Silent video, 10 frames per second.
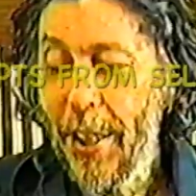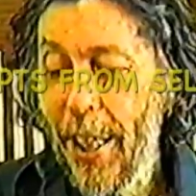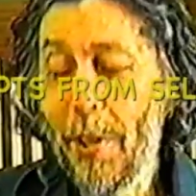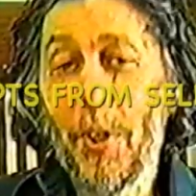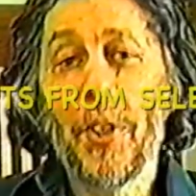
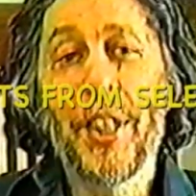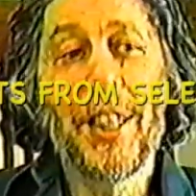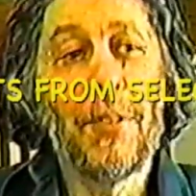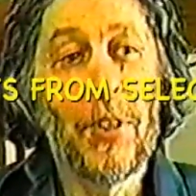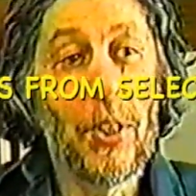Today we're going
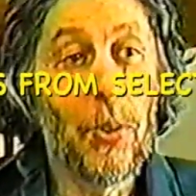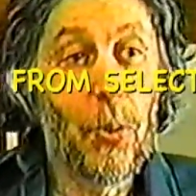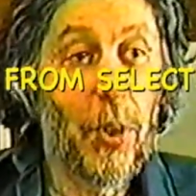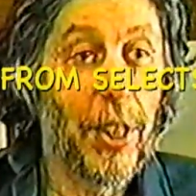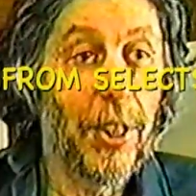to give
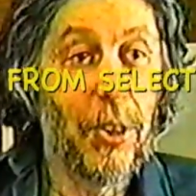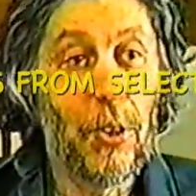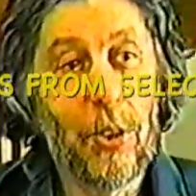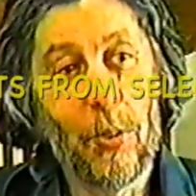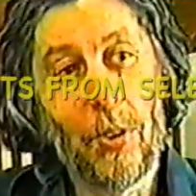you an
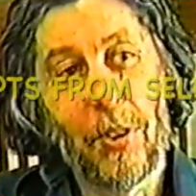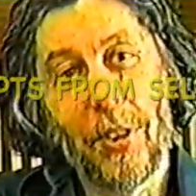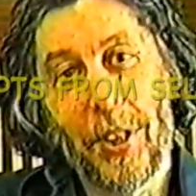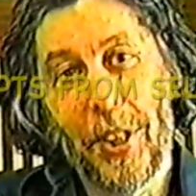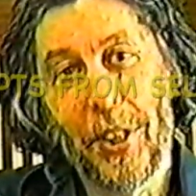
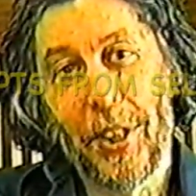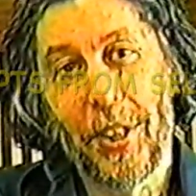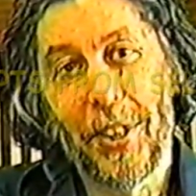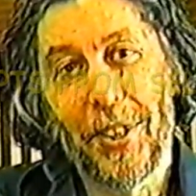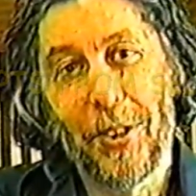
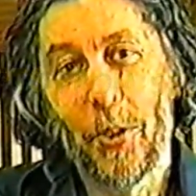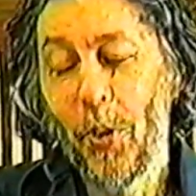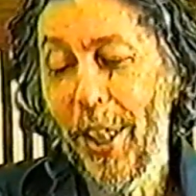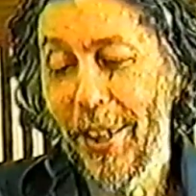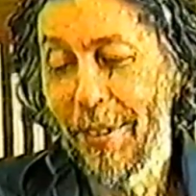unusual
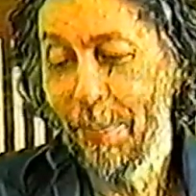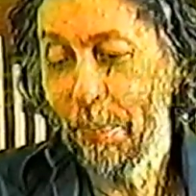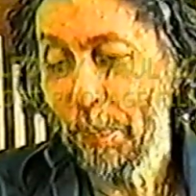treat.